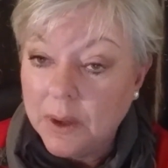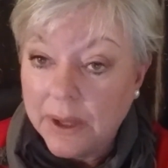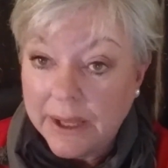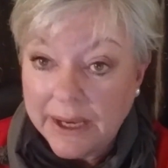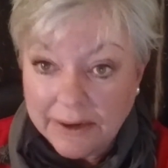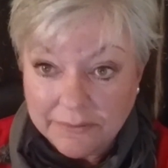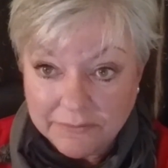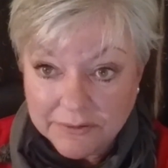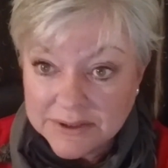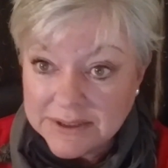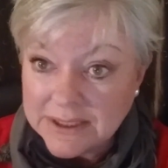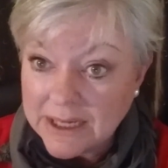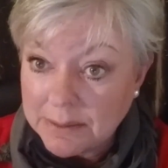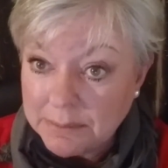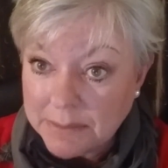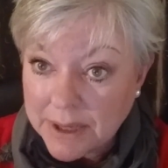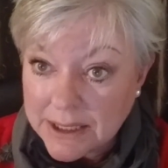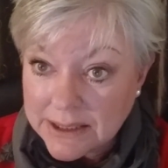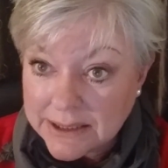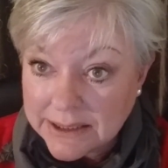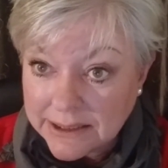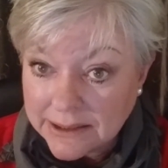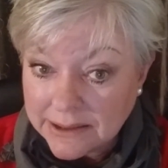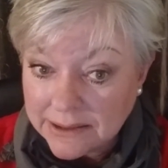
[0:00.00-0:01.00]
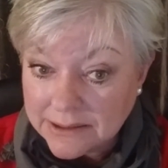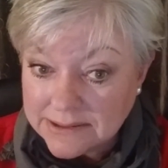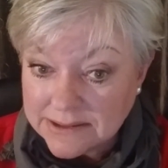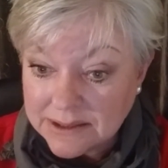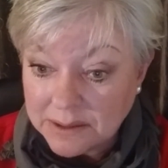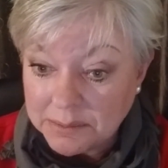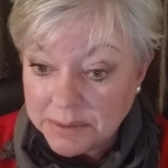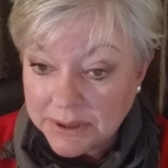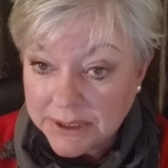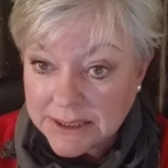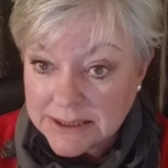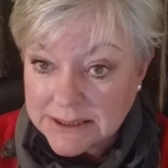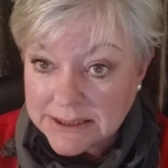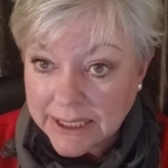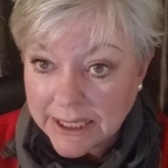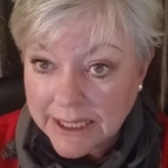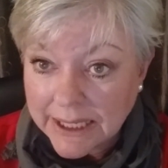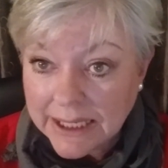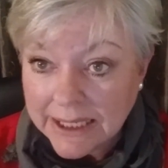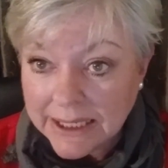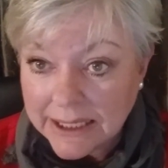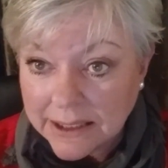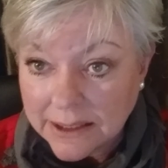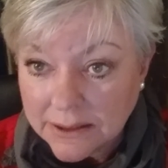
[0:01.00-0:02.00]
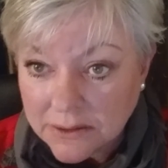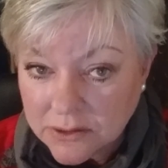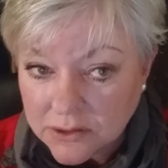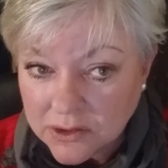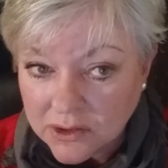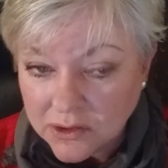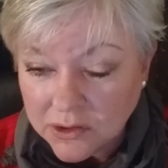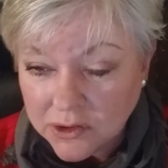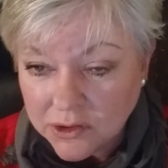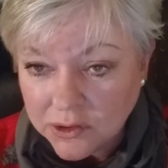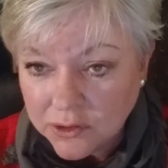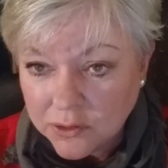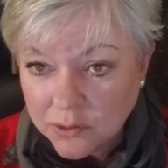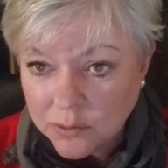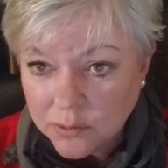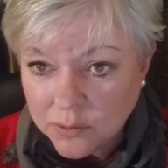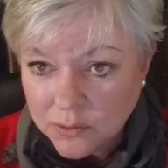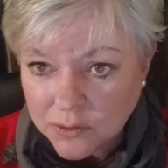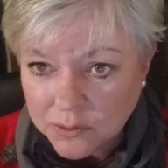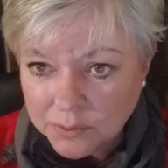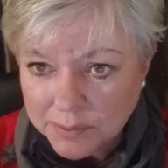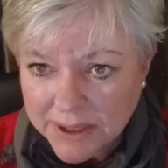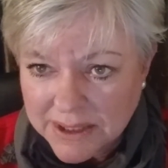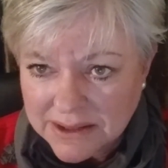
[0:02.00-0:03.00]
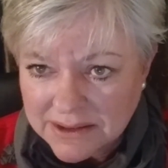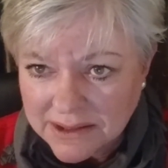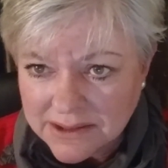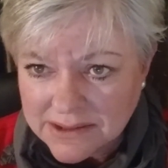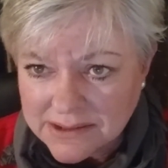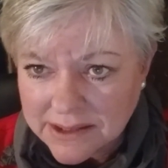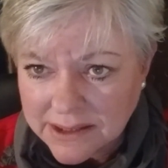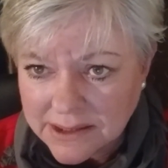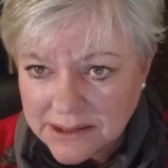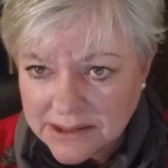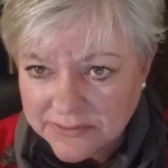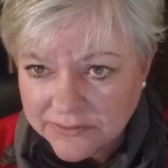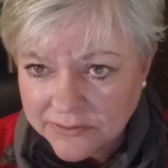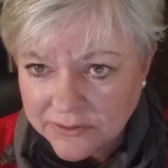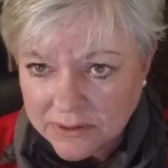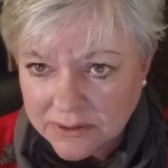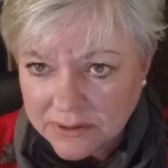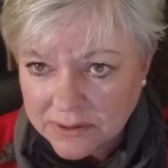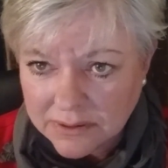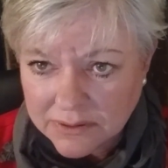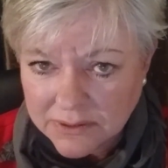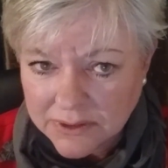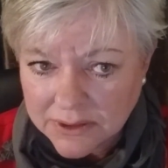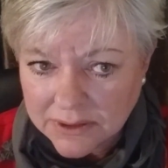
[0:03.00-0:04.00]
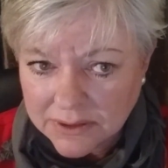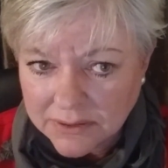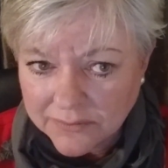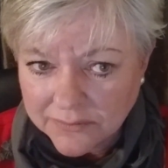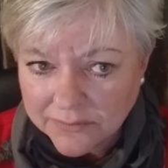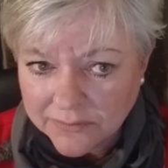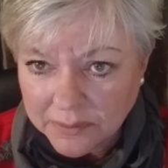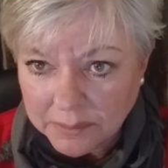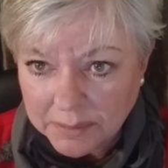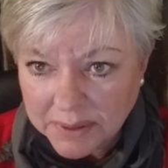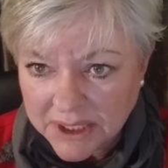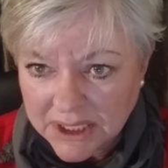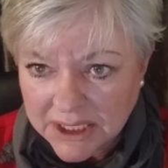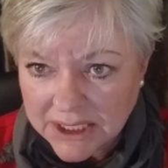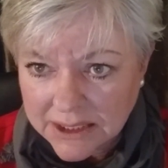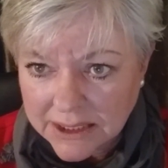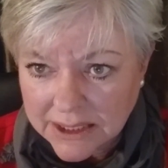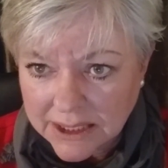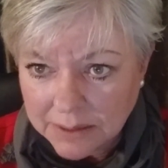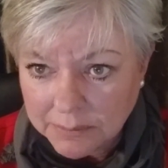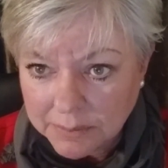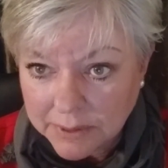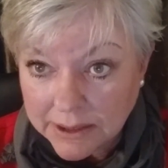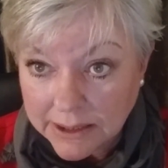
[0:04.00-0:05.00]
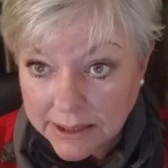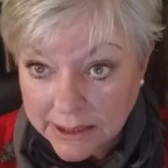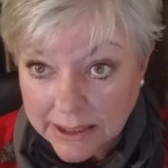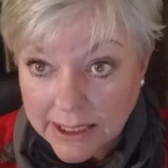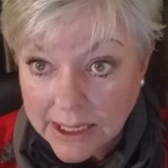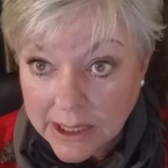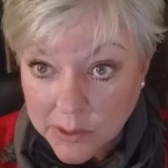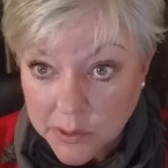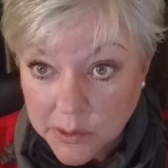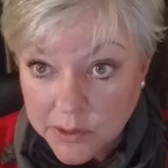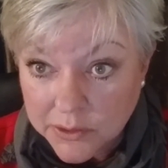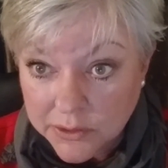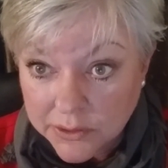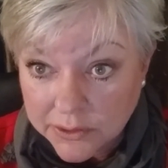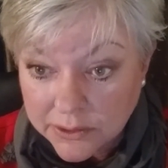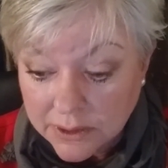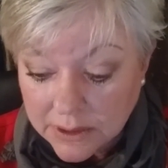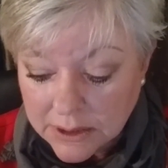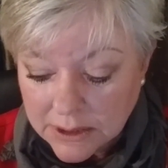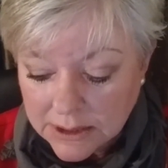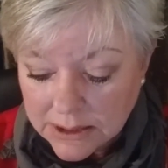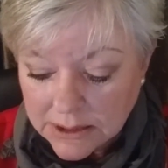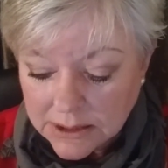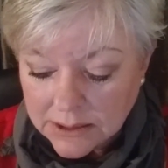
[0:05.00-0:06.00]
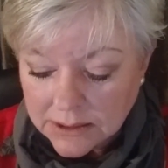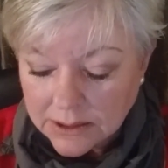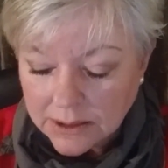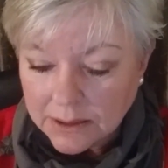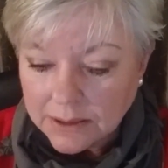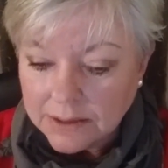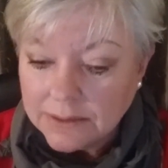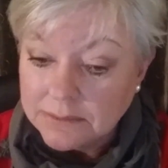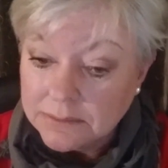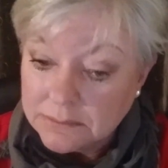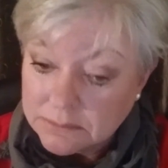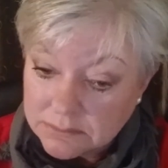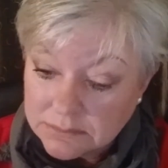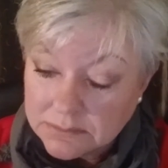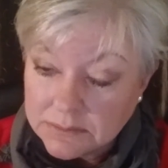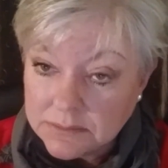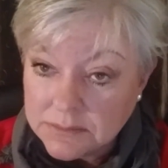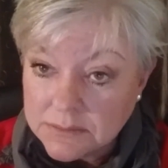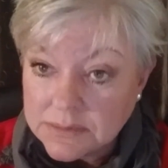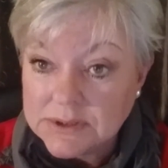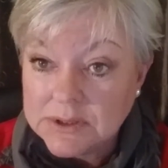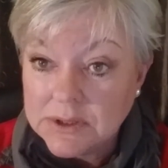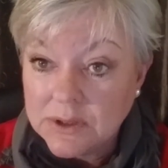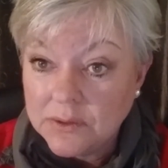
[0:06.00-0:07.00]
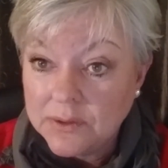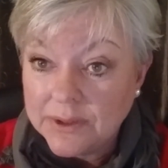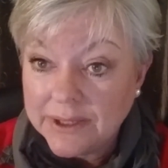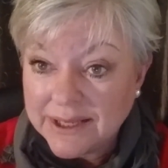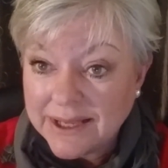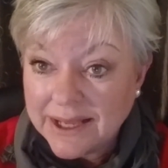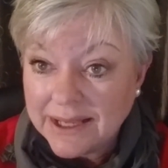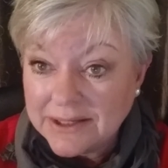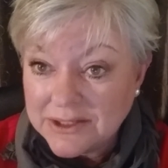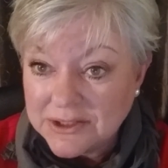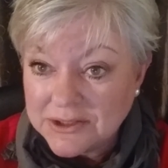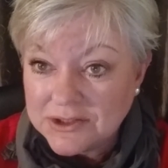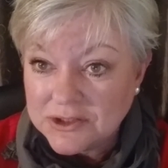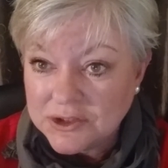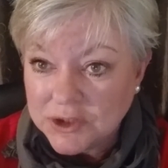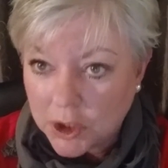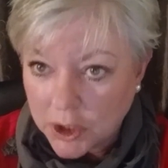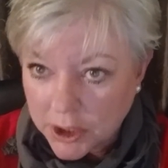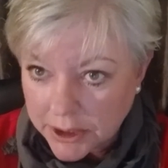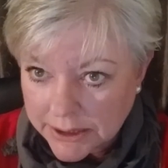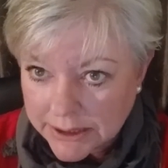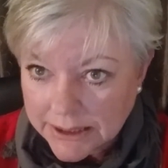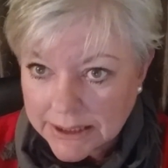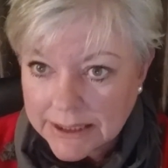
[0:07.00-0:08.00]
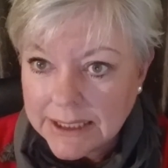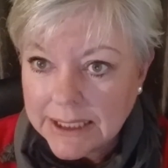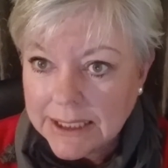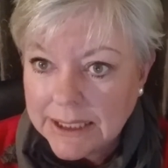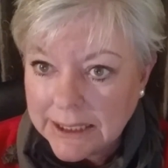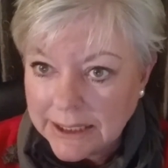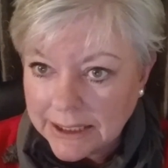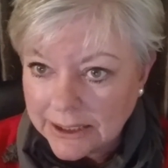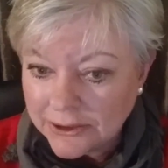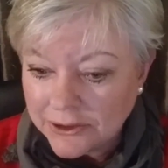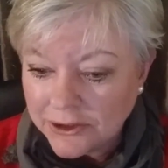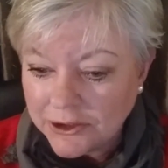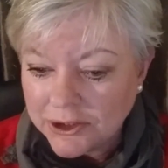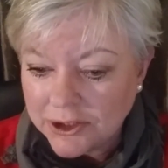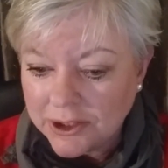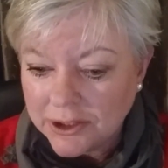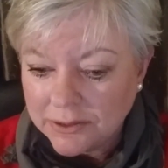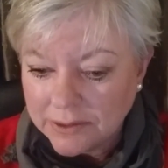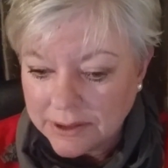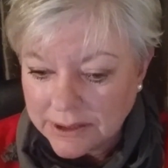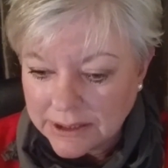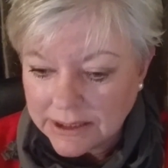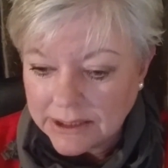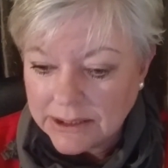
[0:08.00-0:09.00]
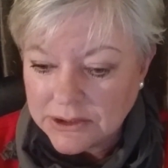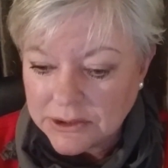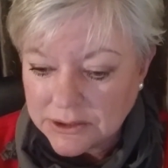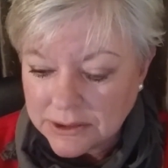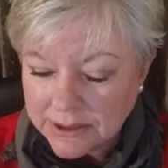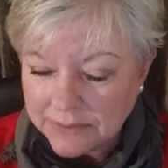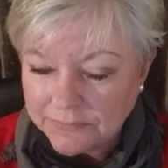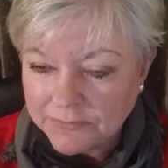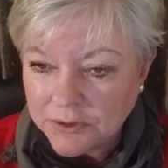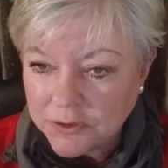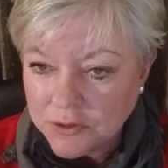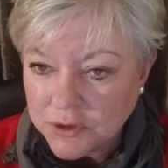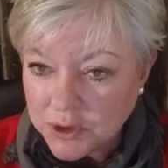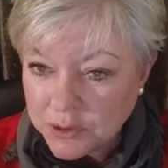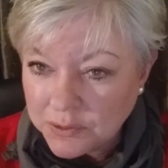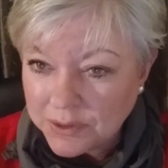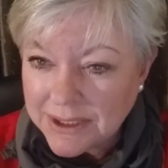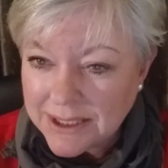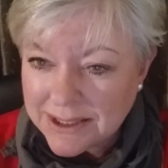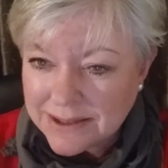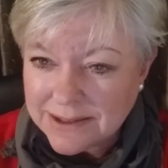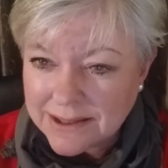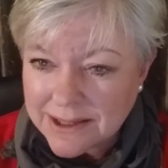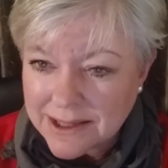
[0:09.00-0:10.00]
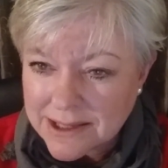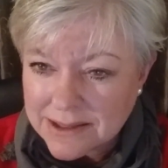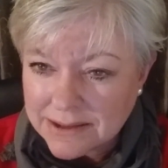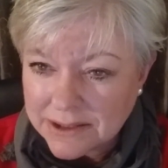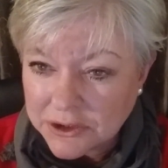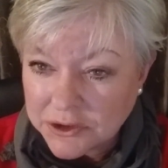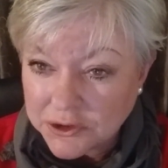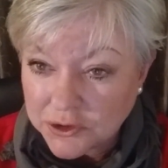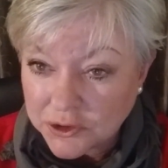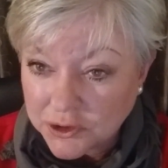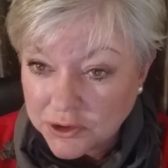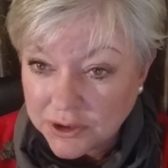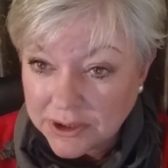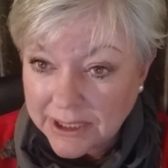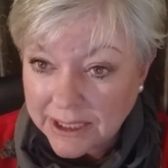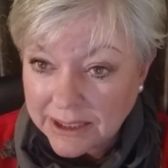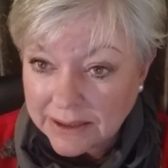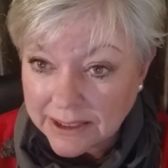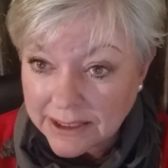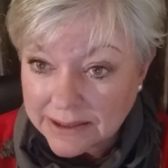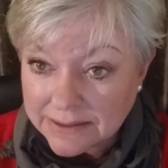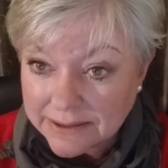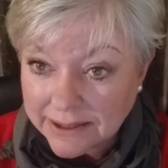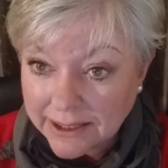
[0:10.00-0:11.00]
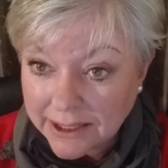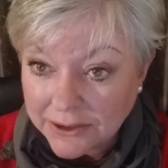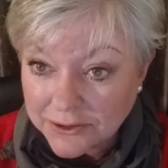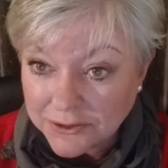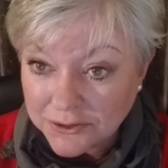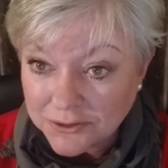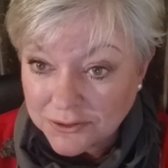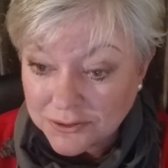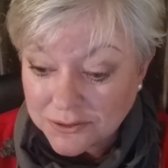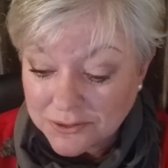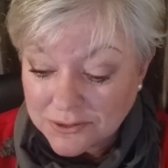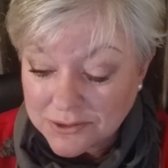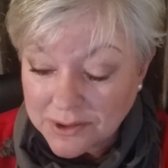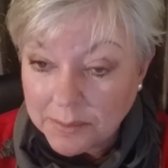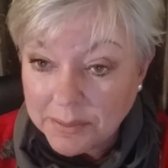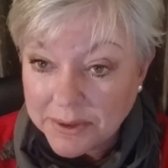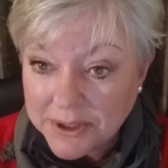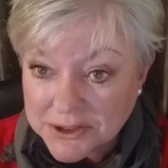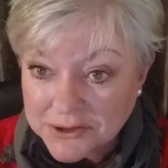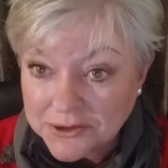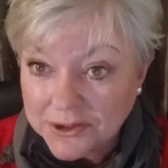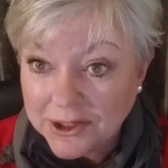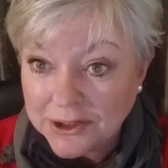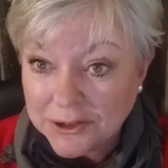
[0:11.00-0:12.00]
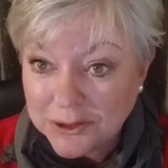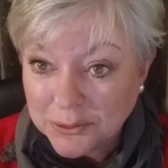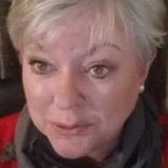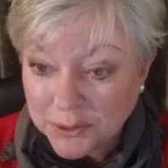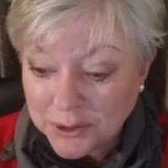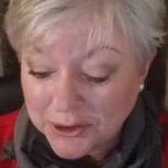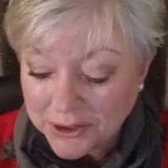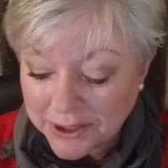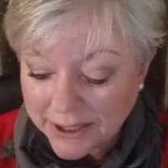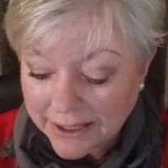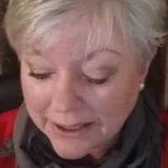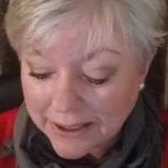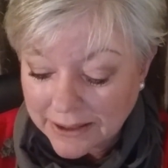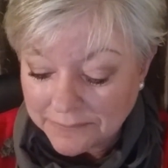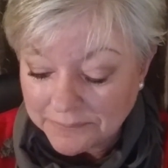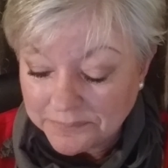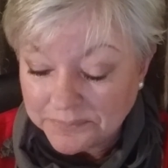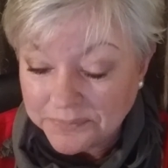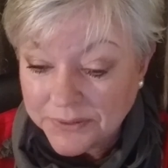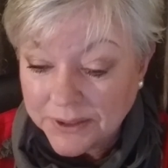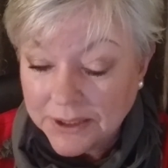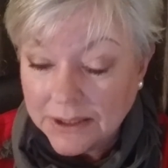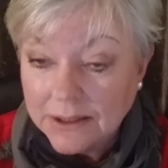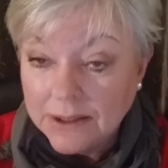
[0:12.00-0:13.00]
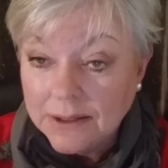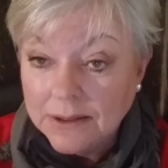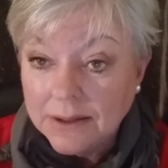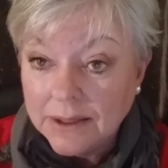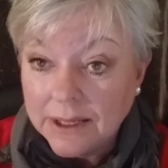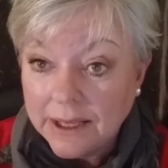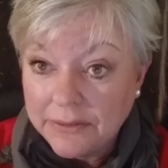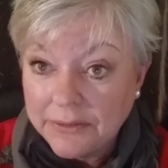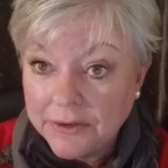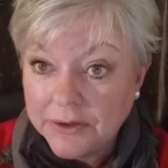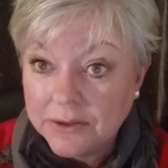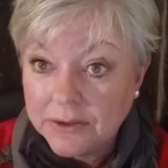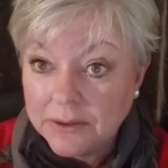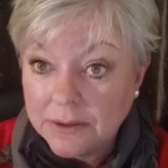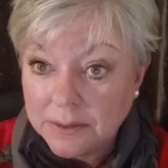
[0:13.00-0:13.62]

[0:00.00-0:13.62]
Every time I did, somebody'd say, "Hey, do you make these things for money? Can I order?" So it kind of started again. If you do anything that you're good at like that, somebody's gonna get the word out, and